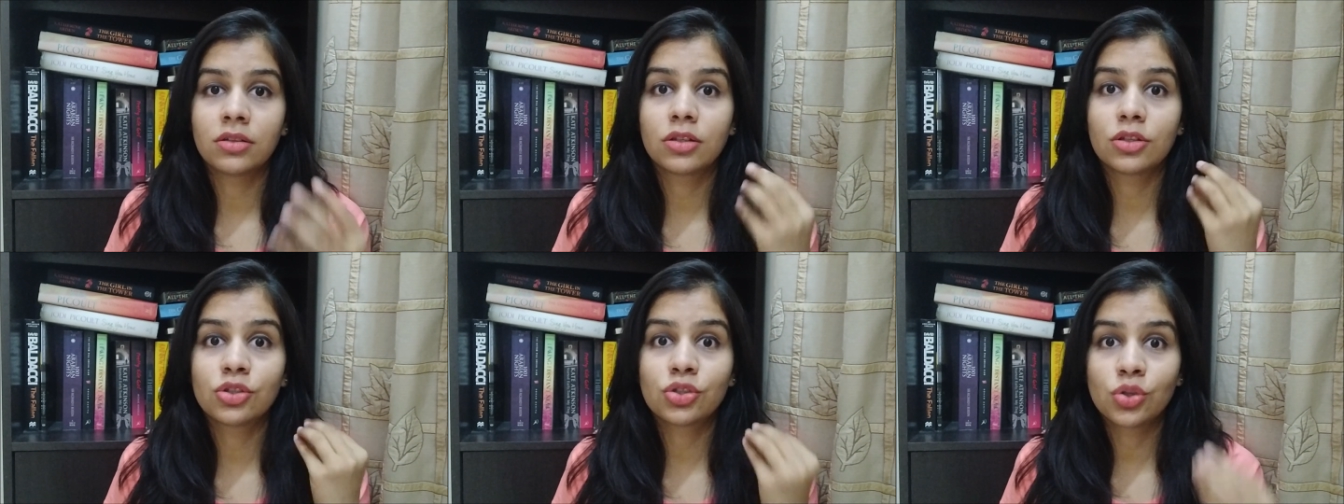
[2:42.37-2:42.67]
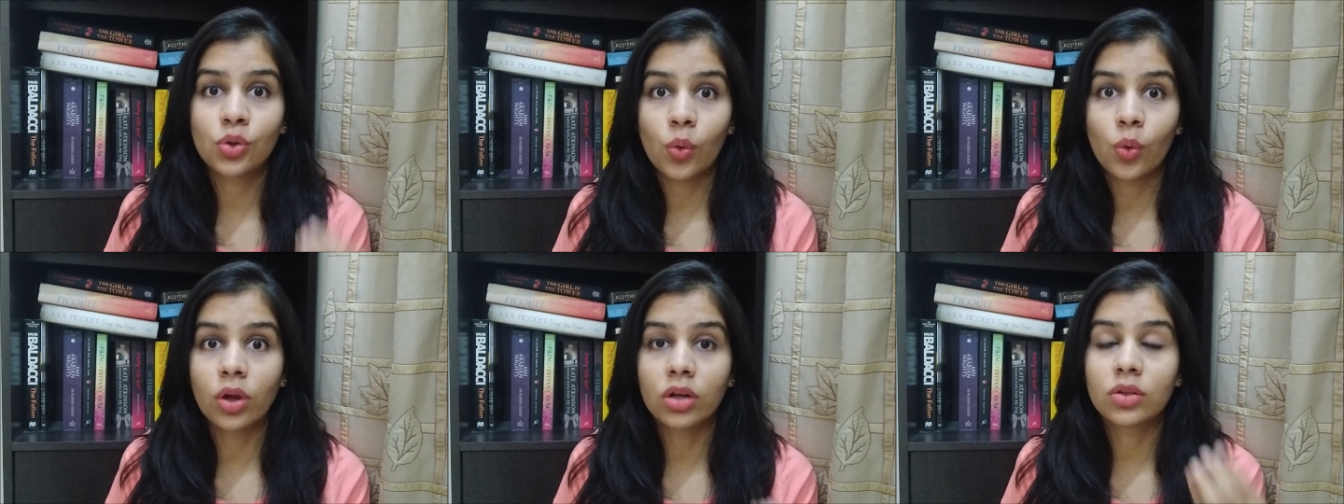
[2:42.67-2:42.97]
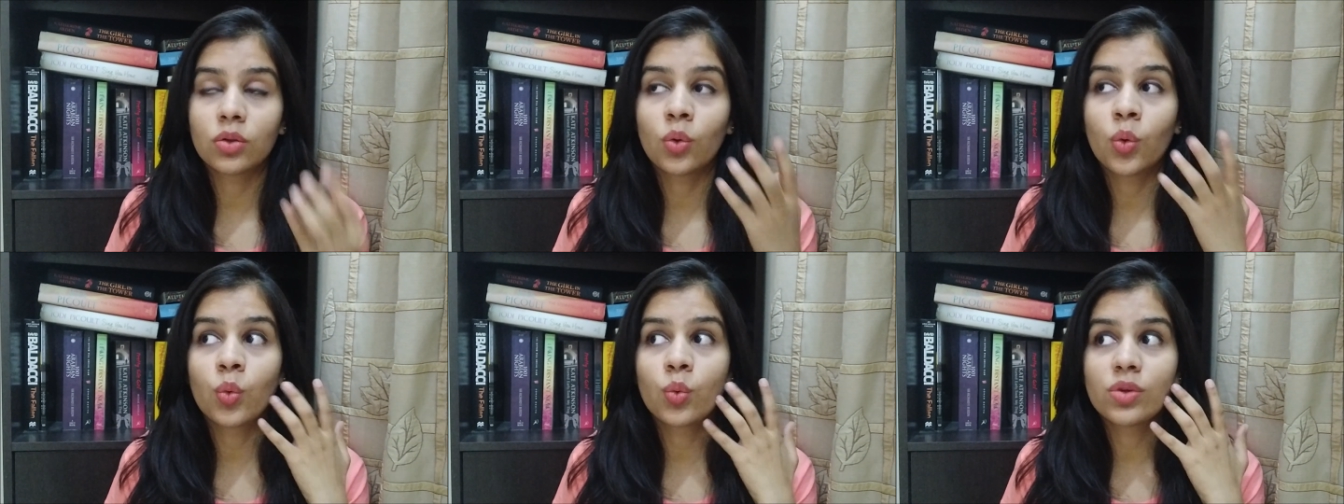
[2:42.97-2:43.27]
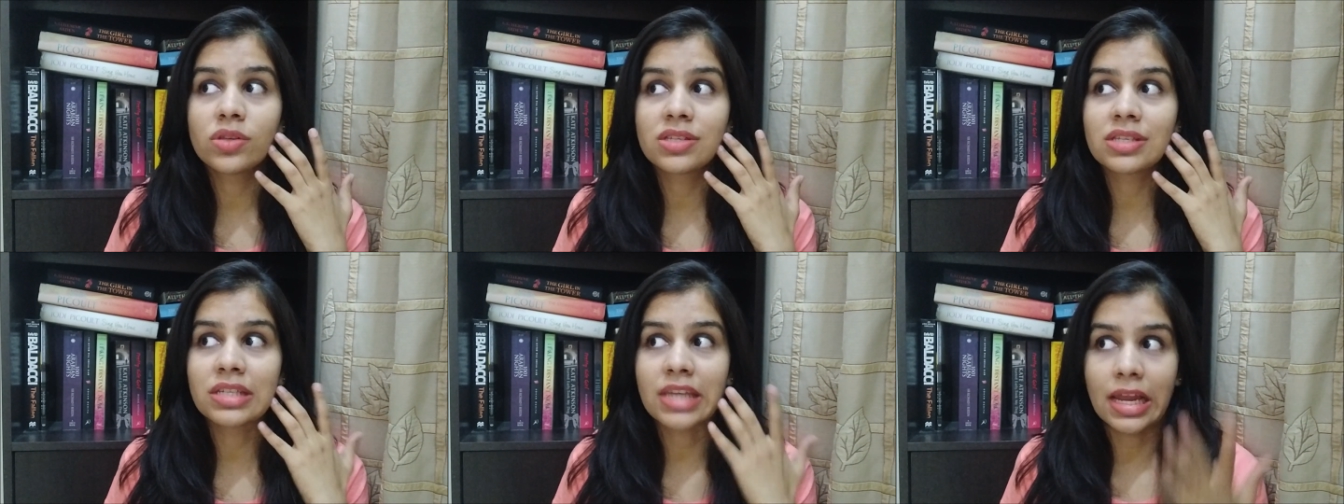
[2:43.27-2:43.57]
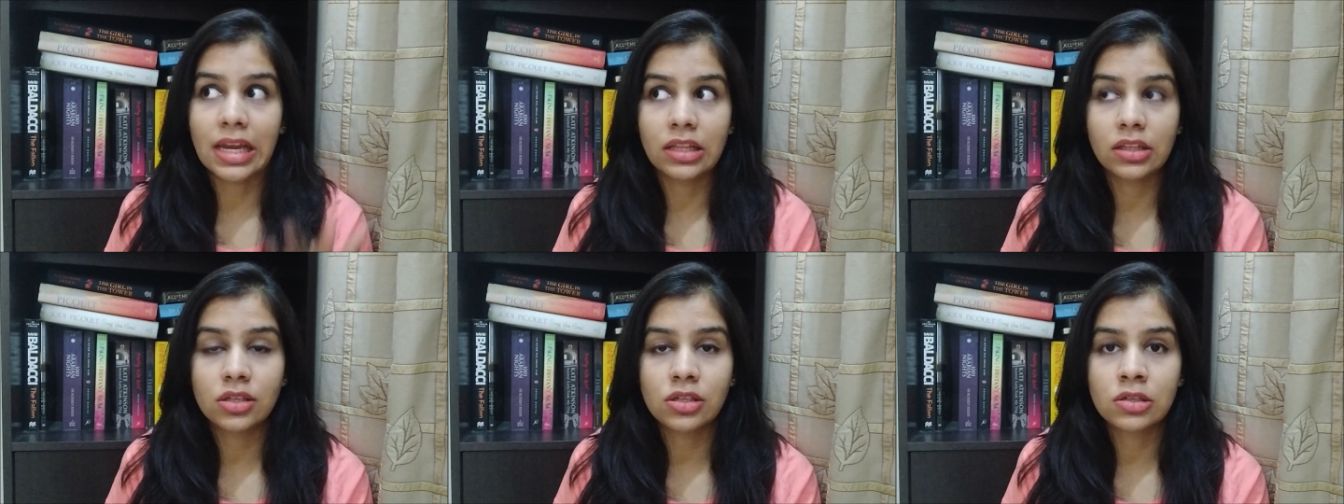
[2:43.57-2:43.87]
the shower, who is
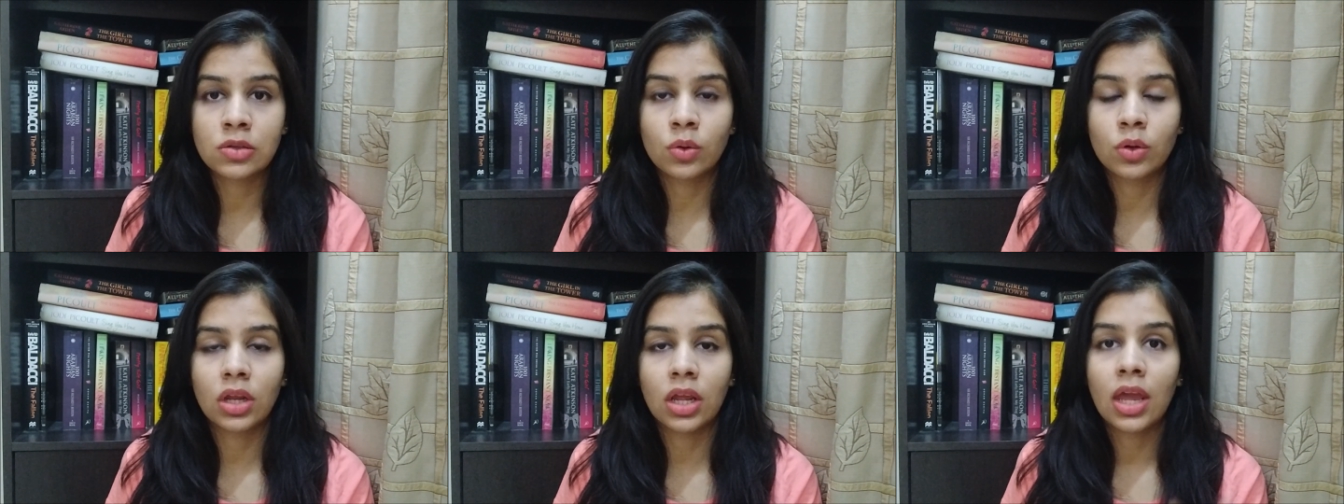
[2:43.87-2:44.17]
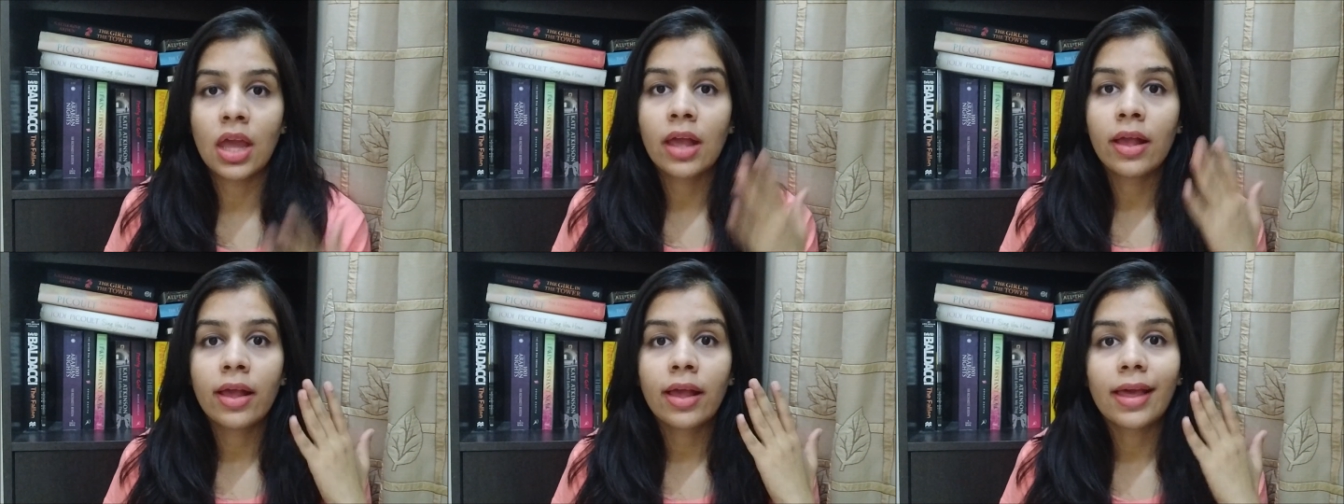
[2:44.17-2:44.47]
telling the story.